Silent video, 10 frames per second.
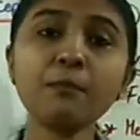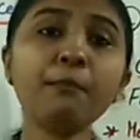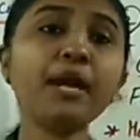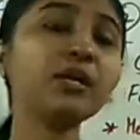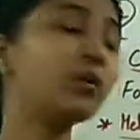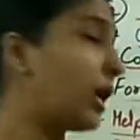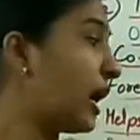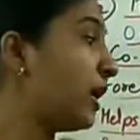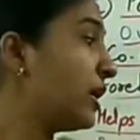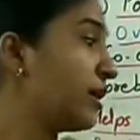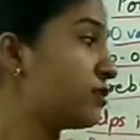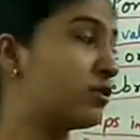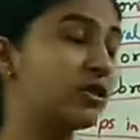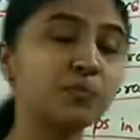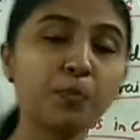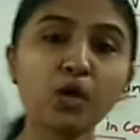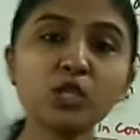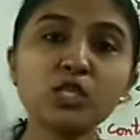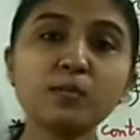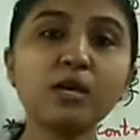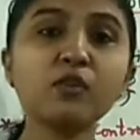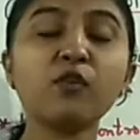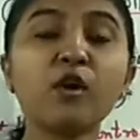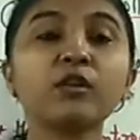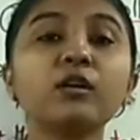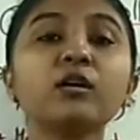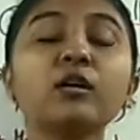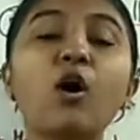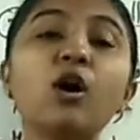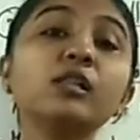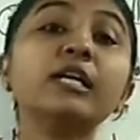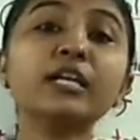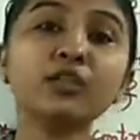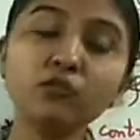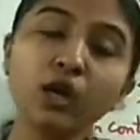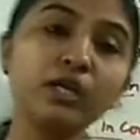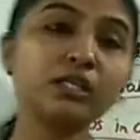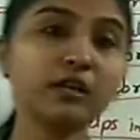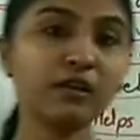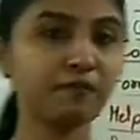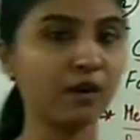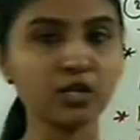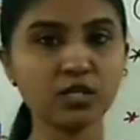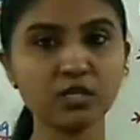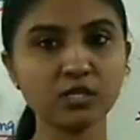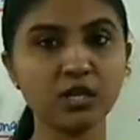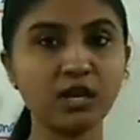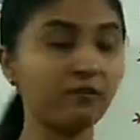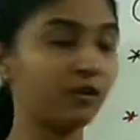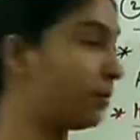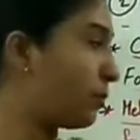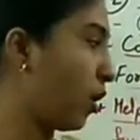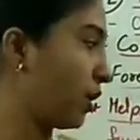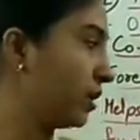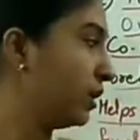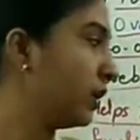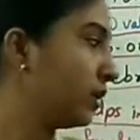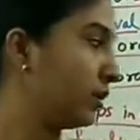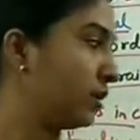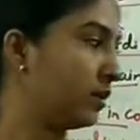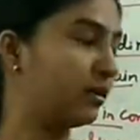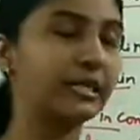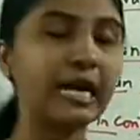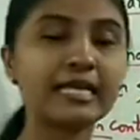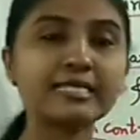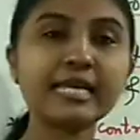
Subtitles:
medulla is responsible for all the involuntary functions in our body. It has